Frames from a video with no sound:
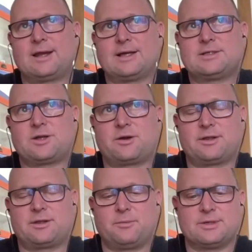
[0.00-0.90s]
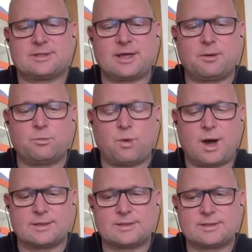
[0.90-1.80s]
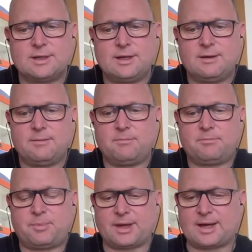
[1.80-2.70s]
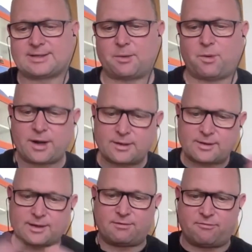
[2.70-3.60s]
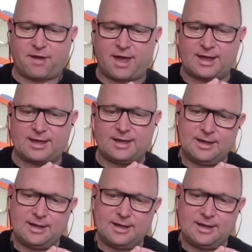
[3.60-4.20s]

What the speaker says: I started the museum was because I wanted to convey